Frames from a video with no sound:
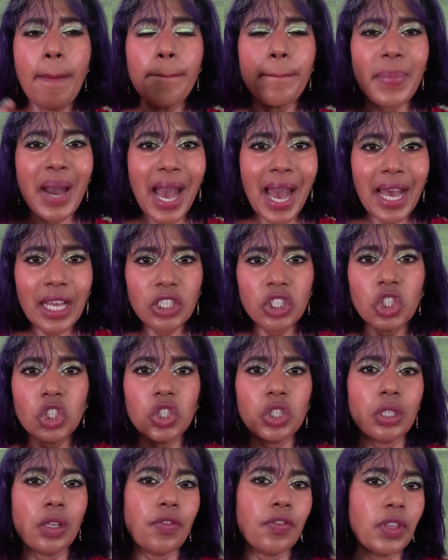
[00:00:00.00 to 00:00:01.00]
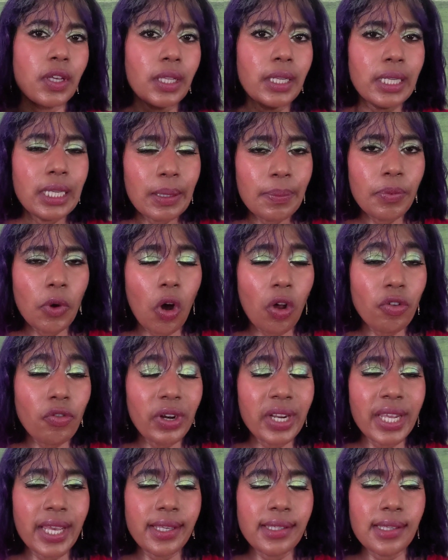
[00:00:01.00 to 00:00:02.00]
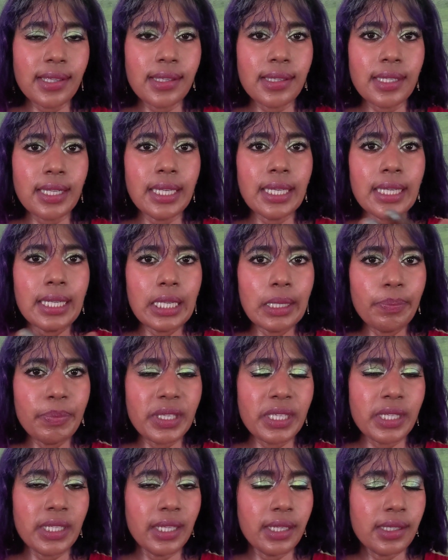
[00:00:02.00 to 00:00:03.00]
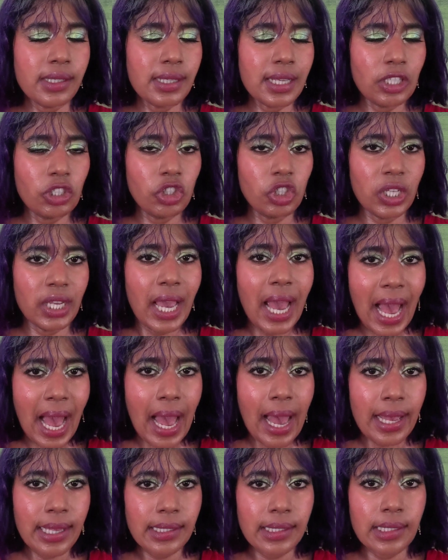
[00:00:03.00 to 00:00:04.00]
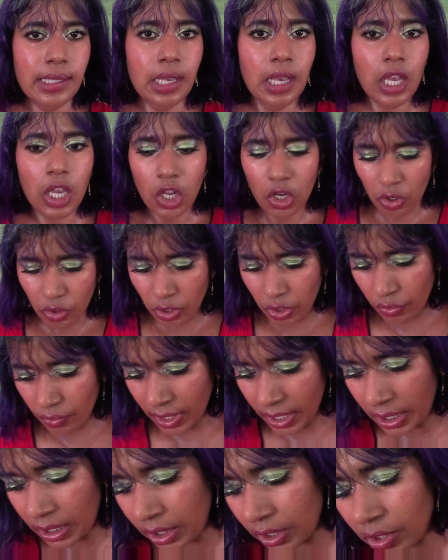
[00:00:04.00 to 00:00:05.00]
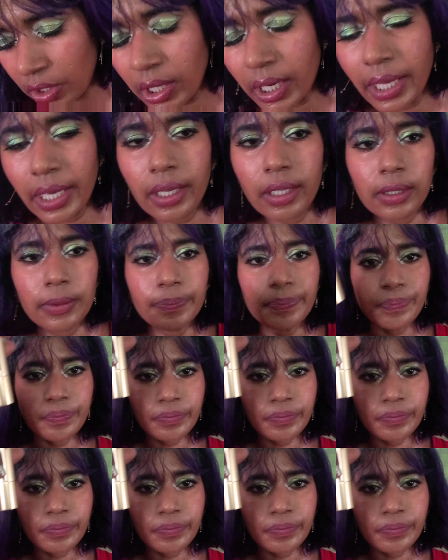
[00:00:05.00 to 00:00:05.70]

match the lip already existing lipsticks that she has, you know, the regular like